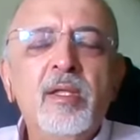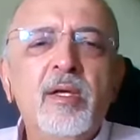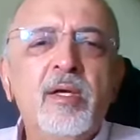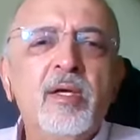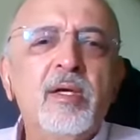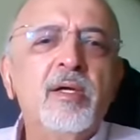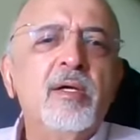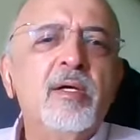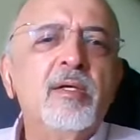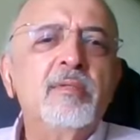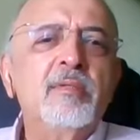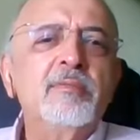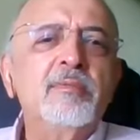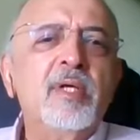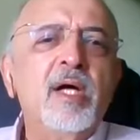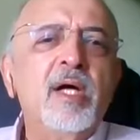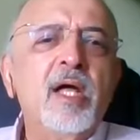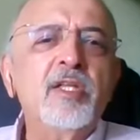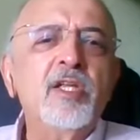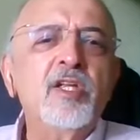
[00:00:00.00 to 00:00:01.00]
uh,
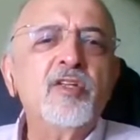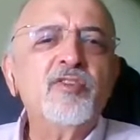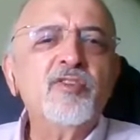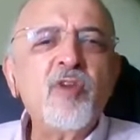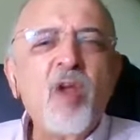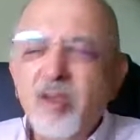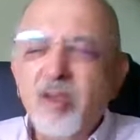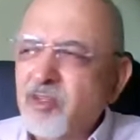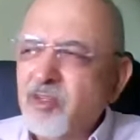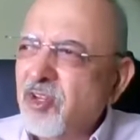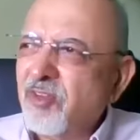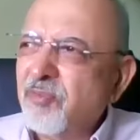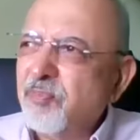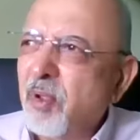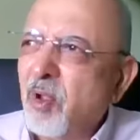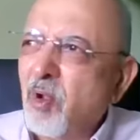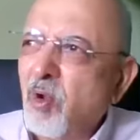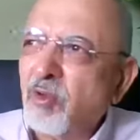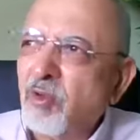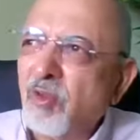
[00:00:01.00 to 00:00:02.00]
and it's not just
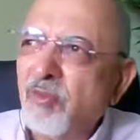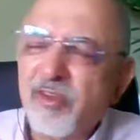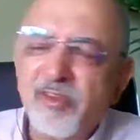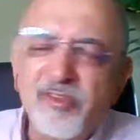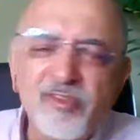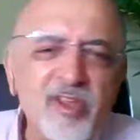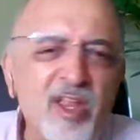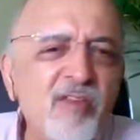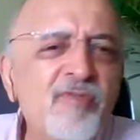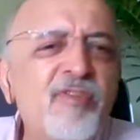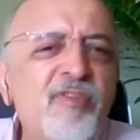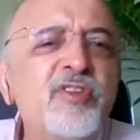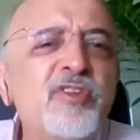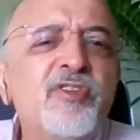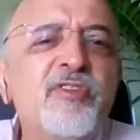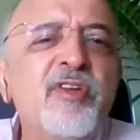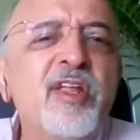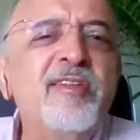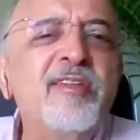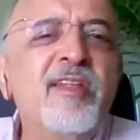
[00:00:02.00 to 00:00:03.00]
because of a selfish
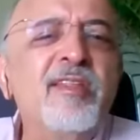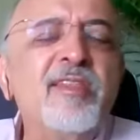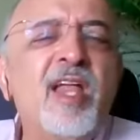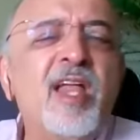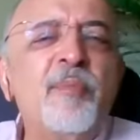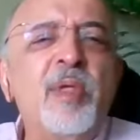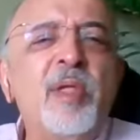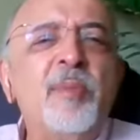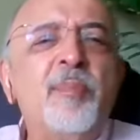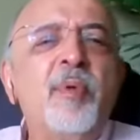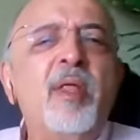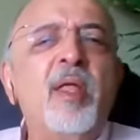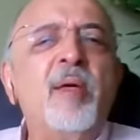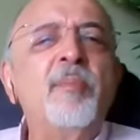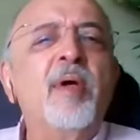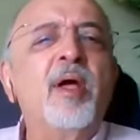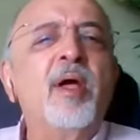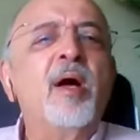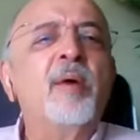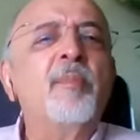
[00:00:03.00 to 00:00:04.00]
reason that people
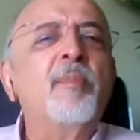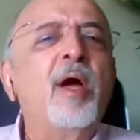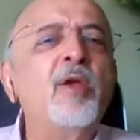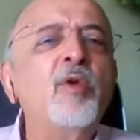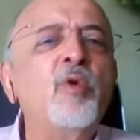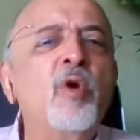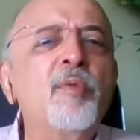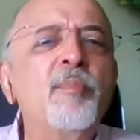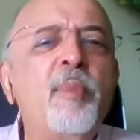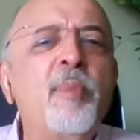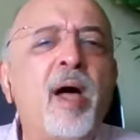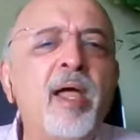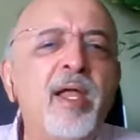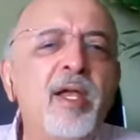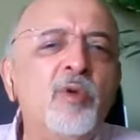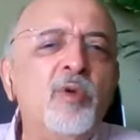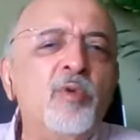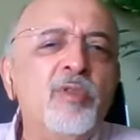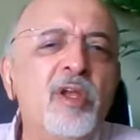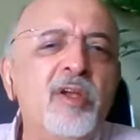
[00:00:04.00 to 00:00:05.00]
have become i don't buy
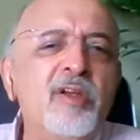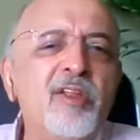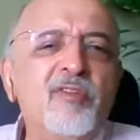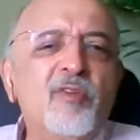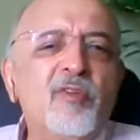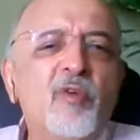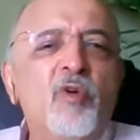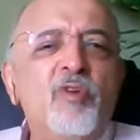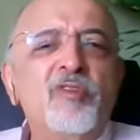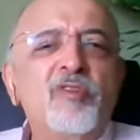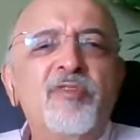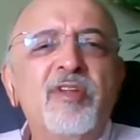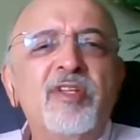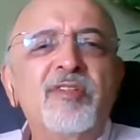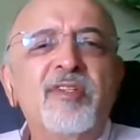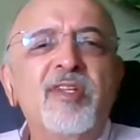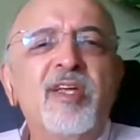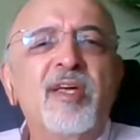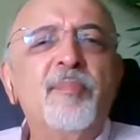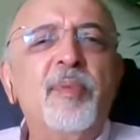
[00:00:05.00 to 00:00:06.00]
into the discourse which
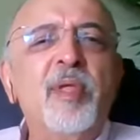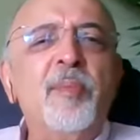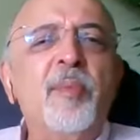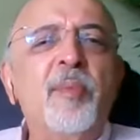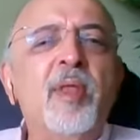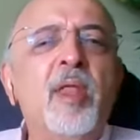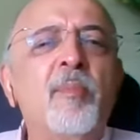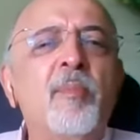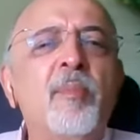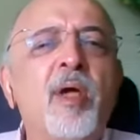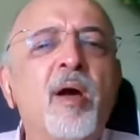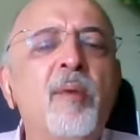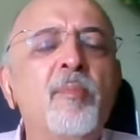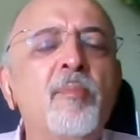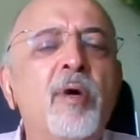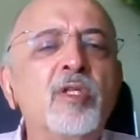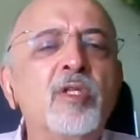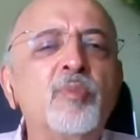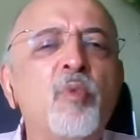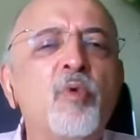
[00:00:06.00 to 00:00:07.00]
say people have become
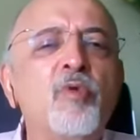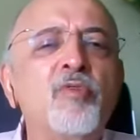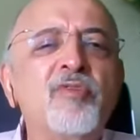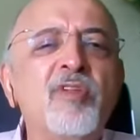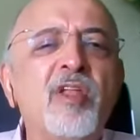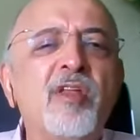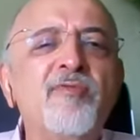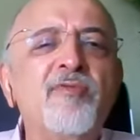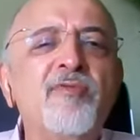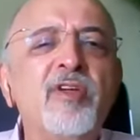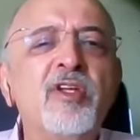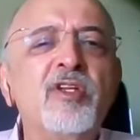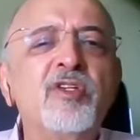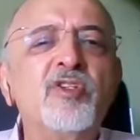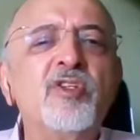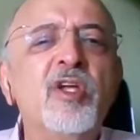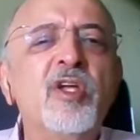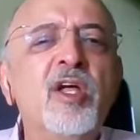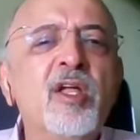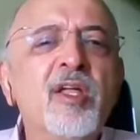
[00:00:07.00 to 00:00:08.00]
much more selfish
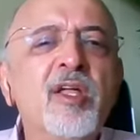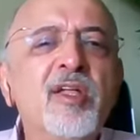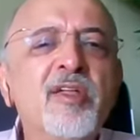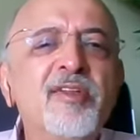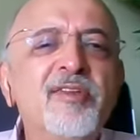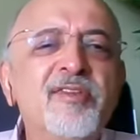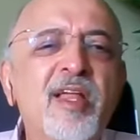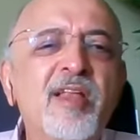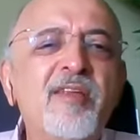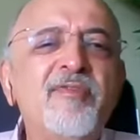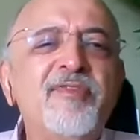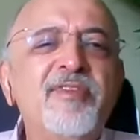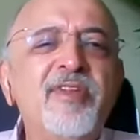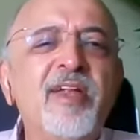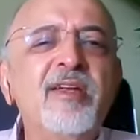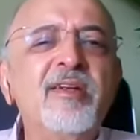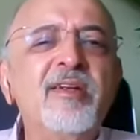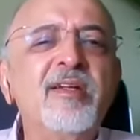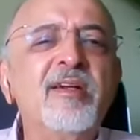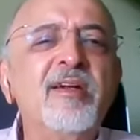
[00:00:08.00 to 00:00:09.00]

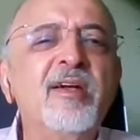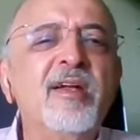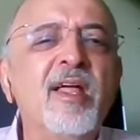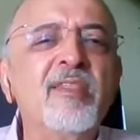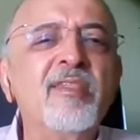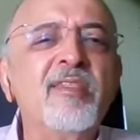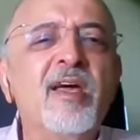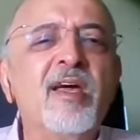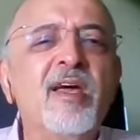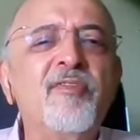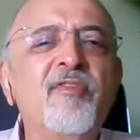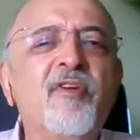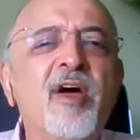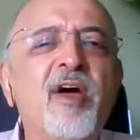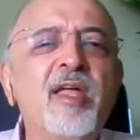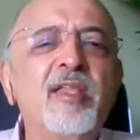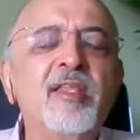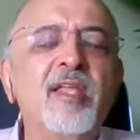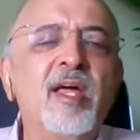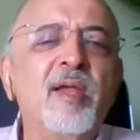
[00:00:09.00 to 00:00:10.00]
self-centered and
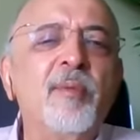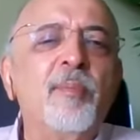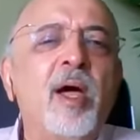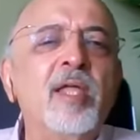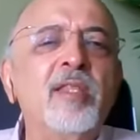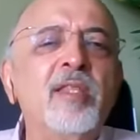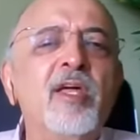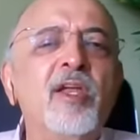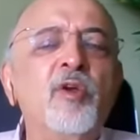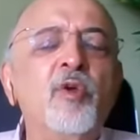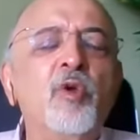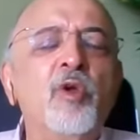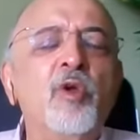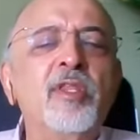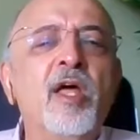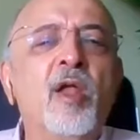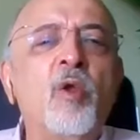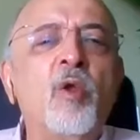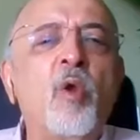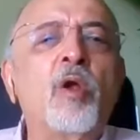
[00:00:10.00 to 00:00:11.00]
thereby thereby they
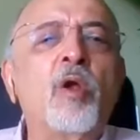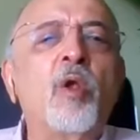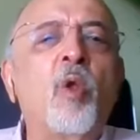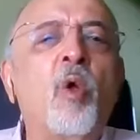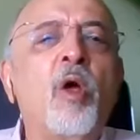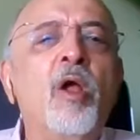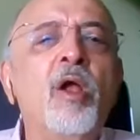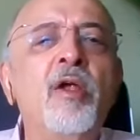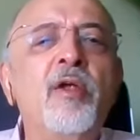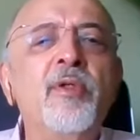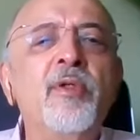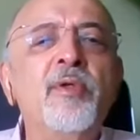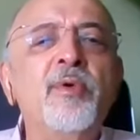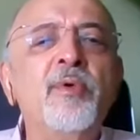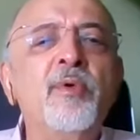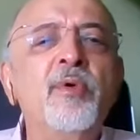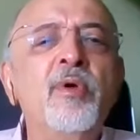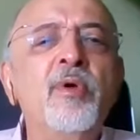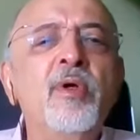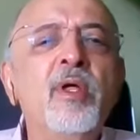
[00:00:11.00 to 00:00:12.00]
they are not loyal to you